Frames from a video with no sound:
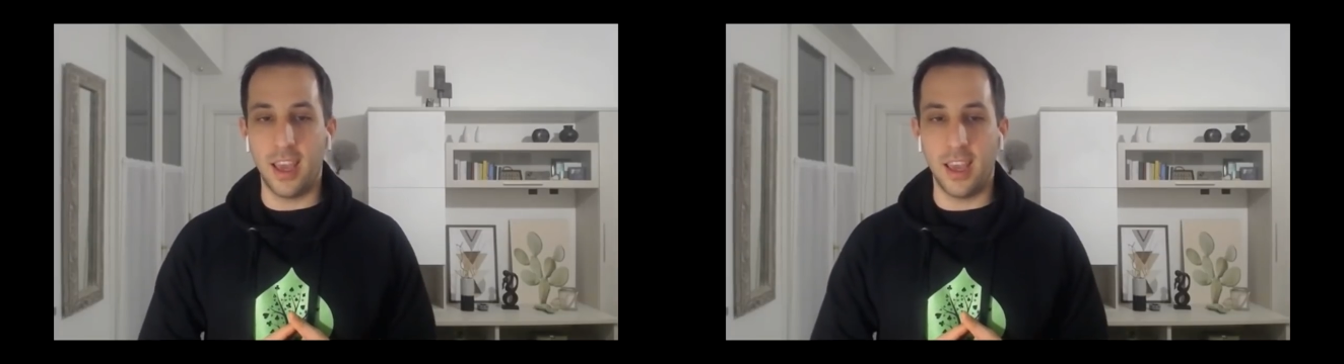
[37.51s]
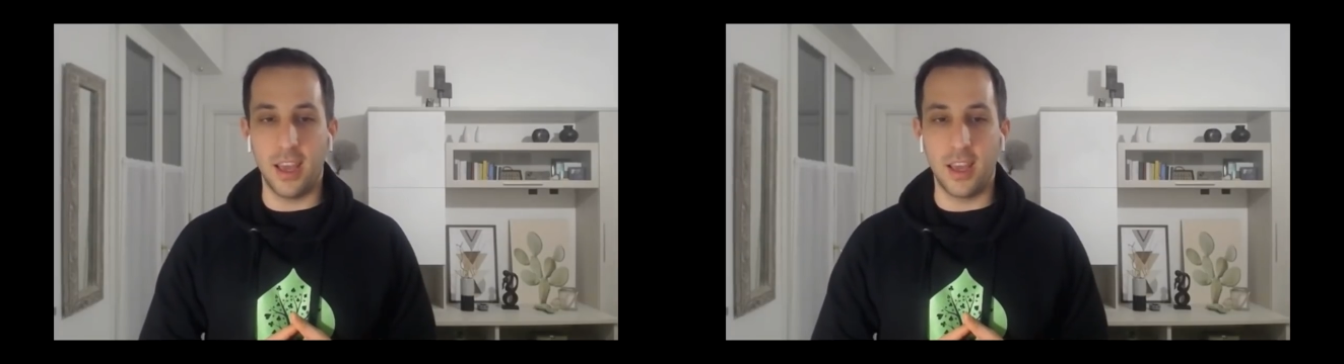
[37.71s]

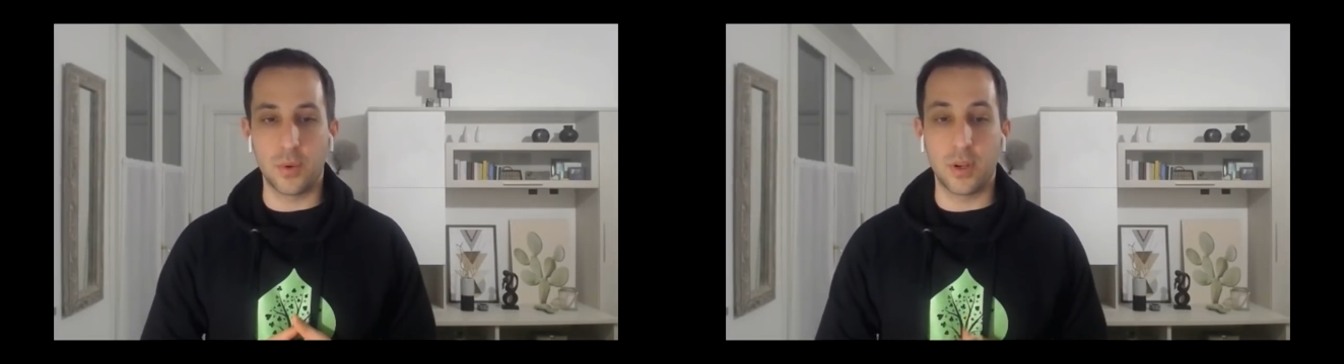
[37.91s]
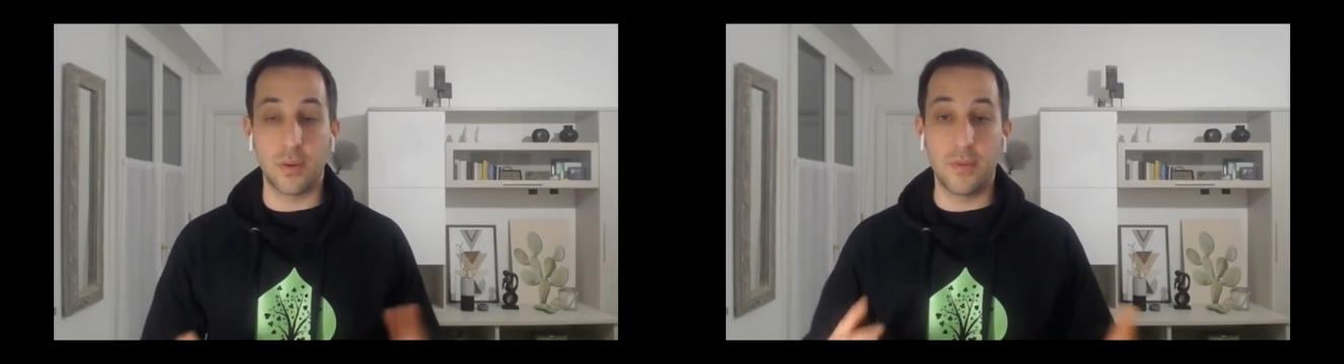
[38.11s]
And
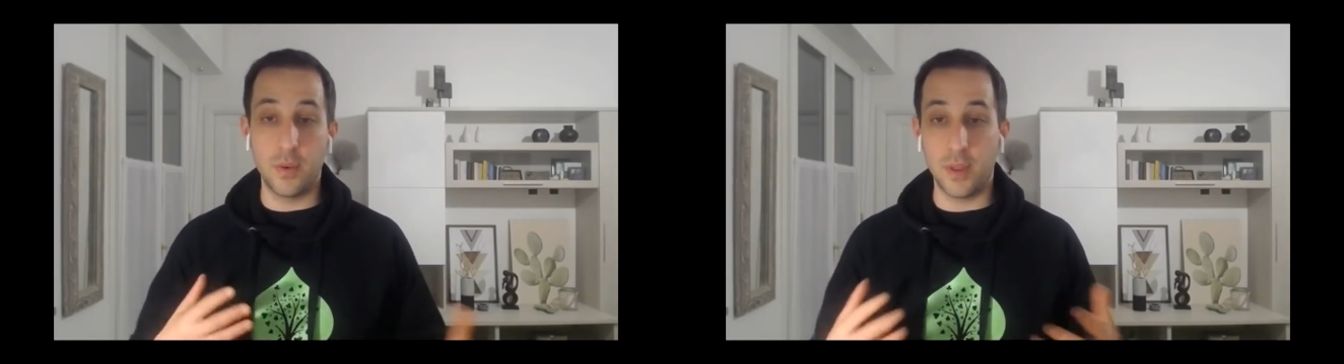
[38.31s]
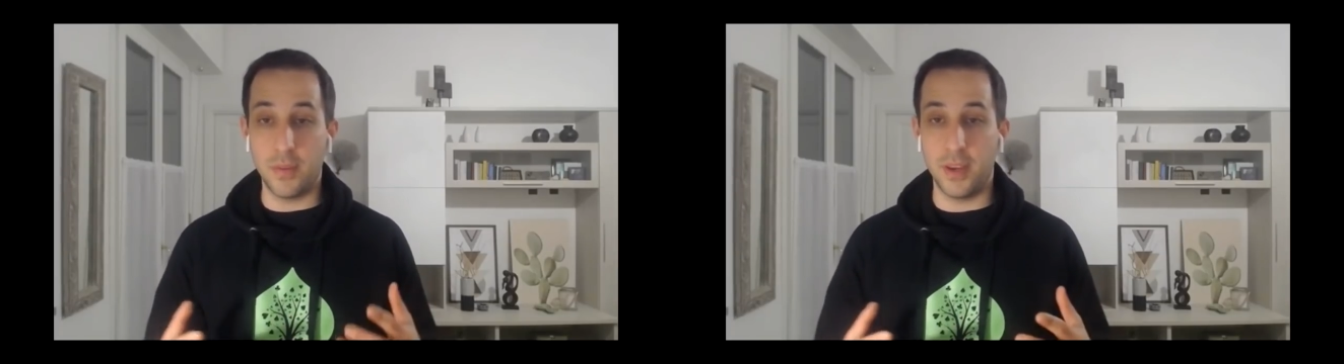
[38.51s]
we're going to
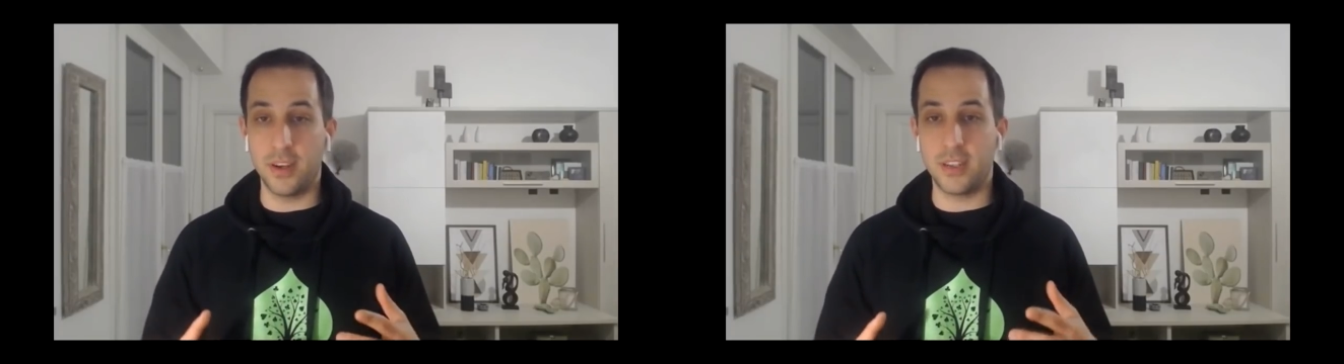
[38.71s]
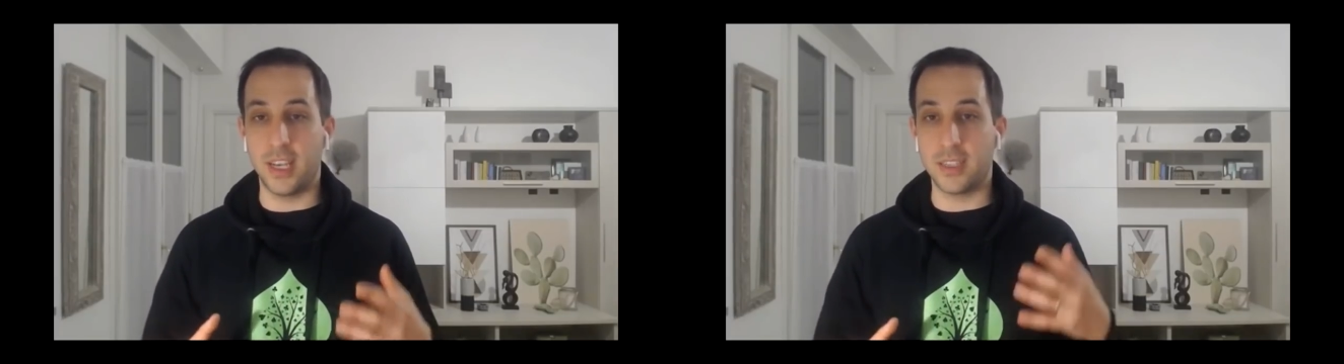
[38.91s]
review them
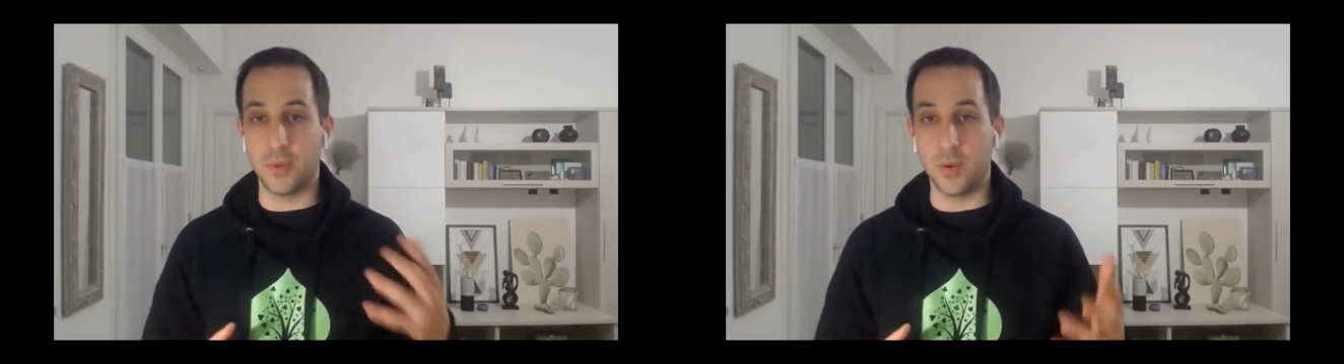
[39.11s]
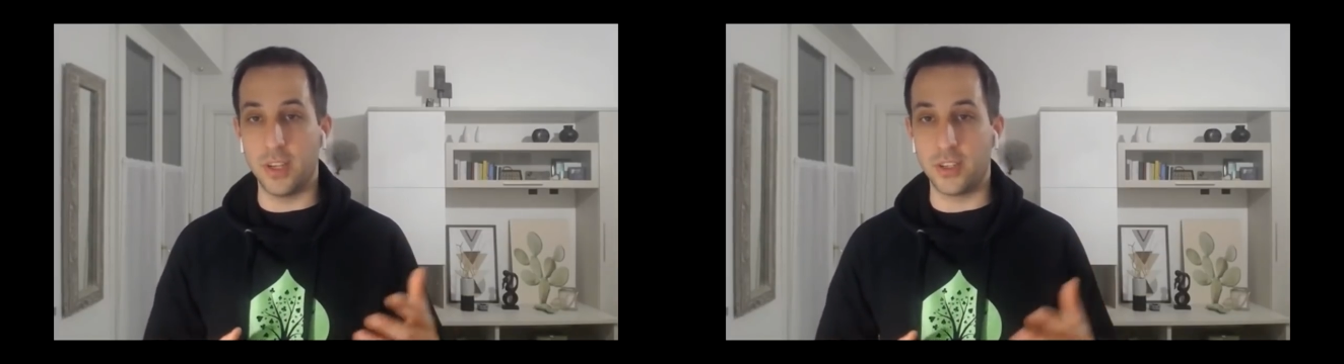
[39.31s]
here, take some
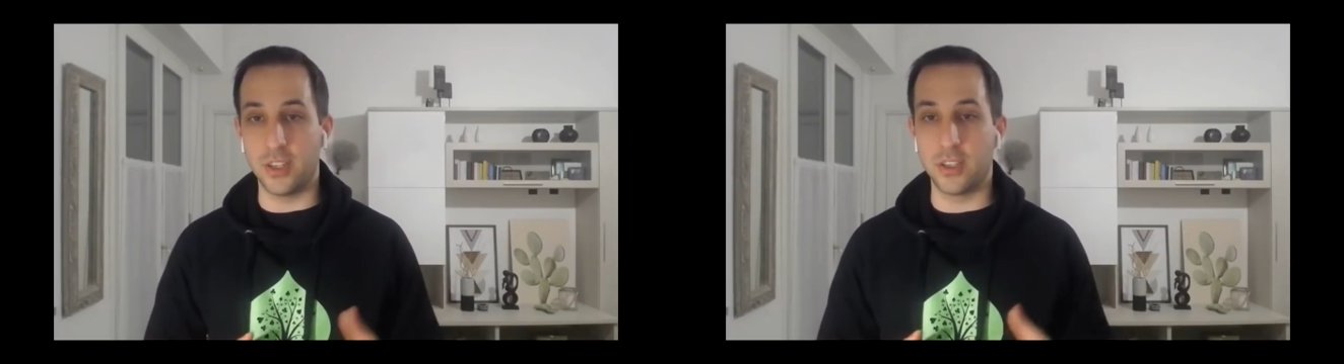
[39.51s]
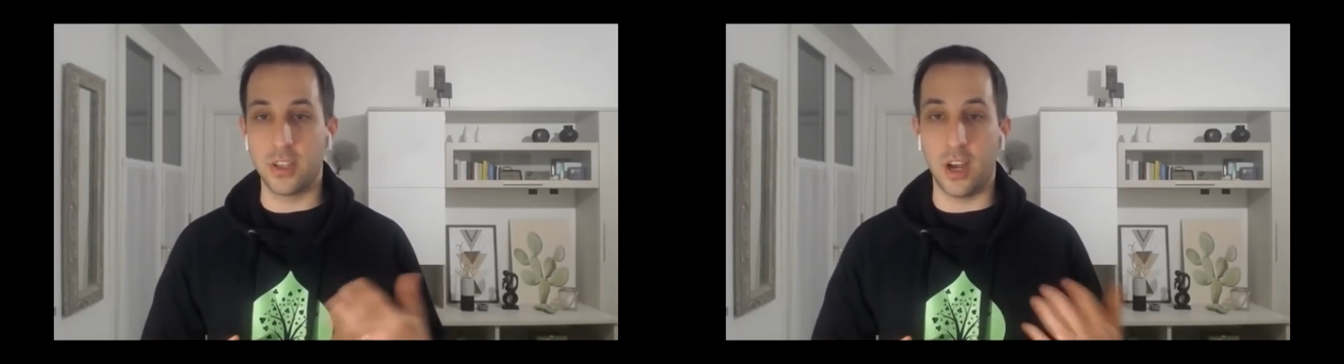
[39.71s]

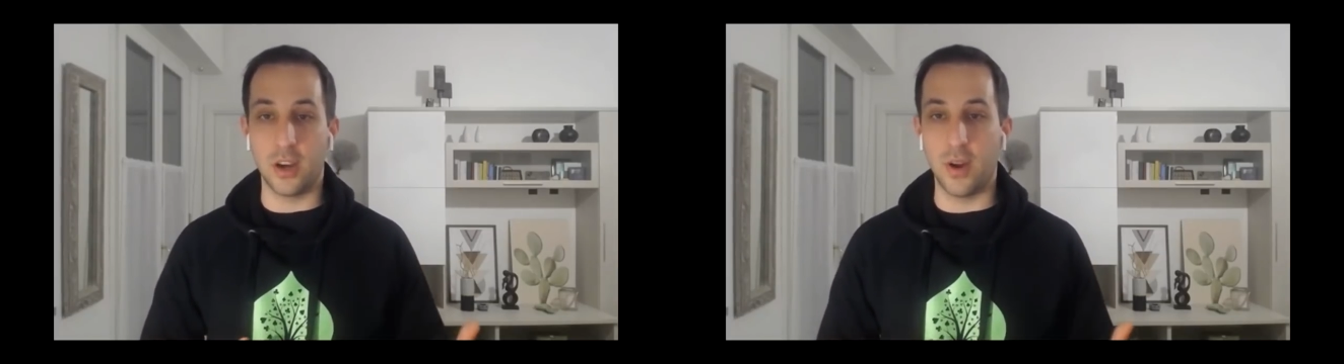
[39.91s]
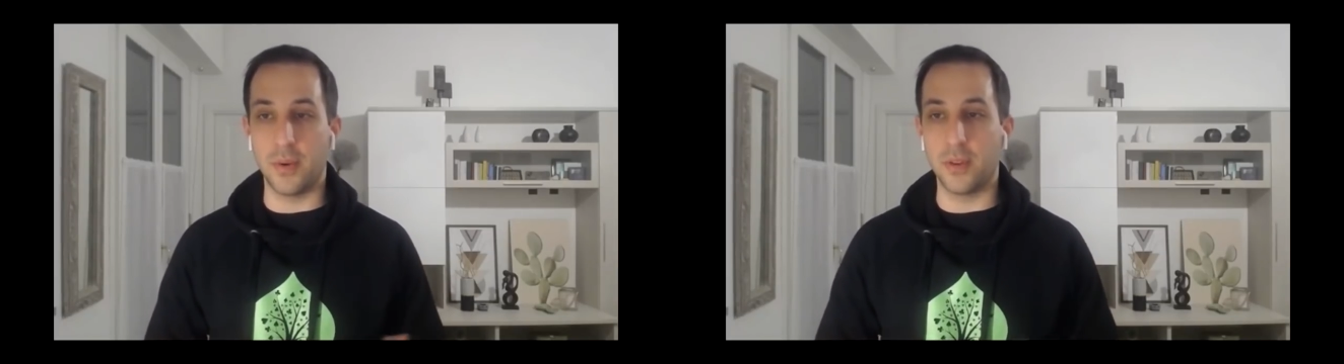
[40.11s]
questions,
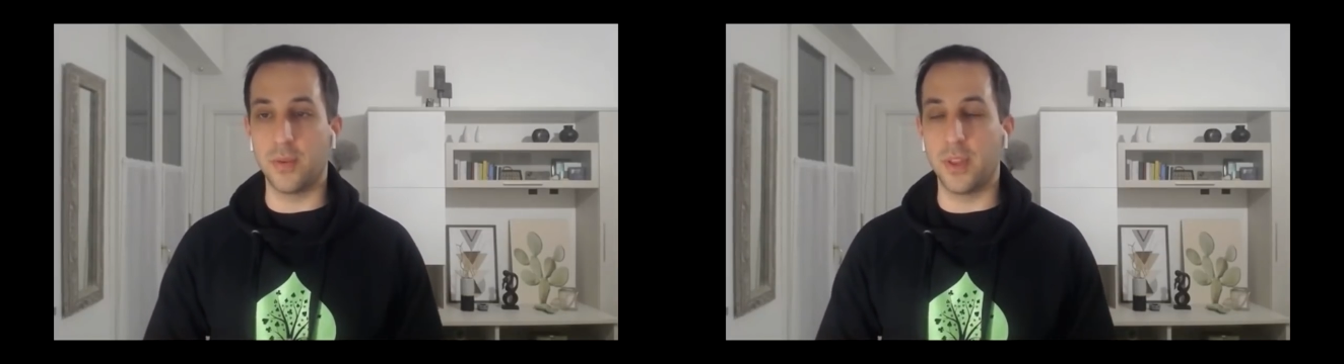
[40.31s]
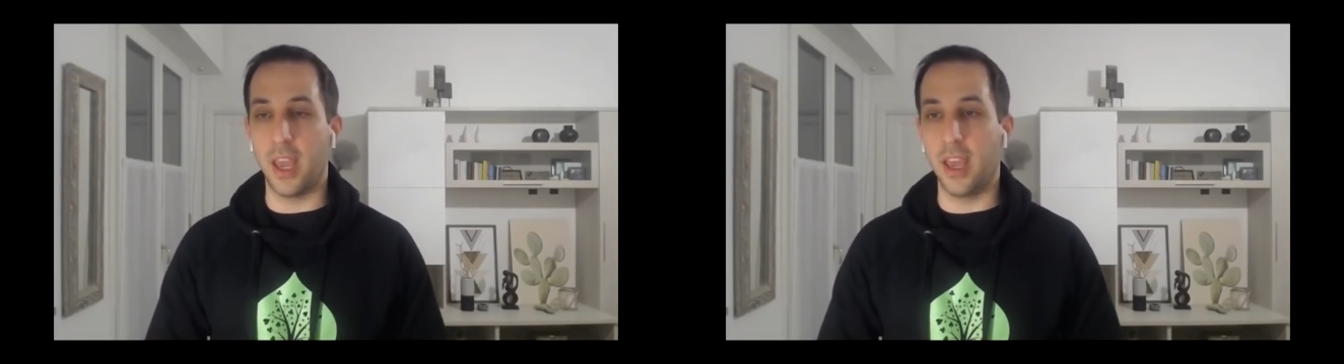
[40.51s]
talk Robert
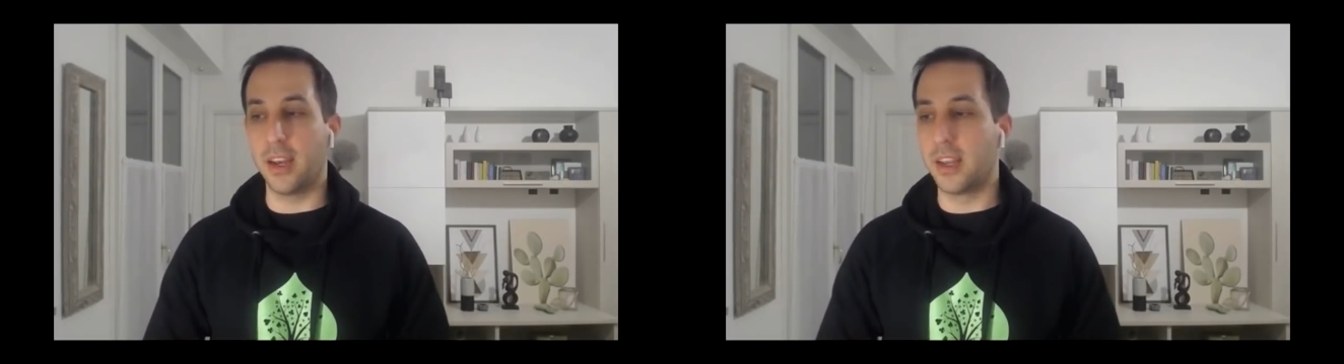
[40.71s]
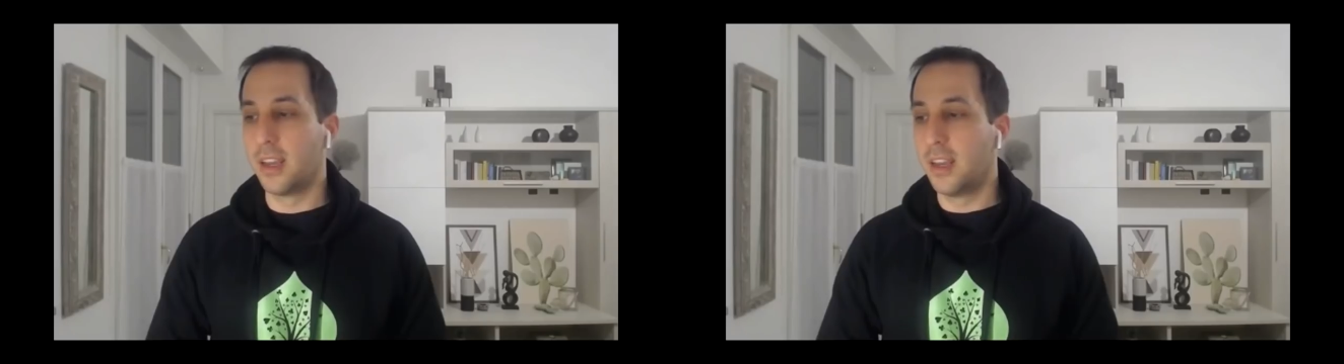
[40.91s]
through the hand,